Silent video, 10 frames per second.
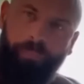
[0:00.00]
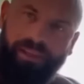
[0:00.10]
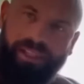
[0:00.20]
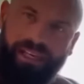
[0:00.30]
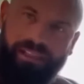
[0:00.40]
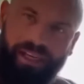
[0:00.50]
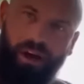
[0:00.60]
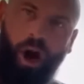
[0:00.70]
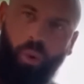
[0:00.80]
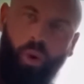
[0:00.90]
Wes leaned
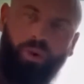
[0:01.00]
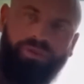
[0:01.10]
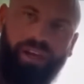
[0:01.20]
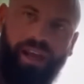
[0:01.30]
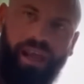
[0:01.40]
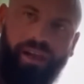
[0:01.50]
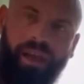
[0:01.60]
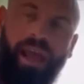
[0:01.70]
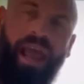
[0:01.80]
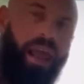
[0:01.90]
heavily into the
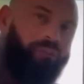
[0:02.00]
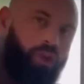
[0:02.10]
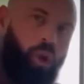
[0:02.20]
alpha,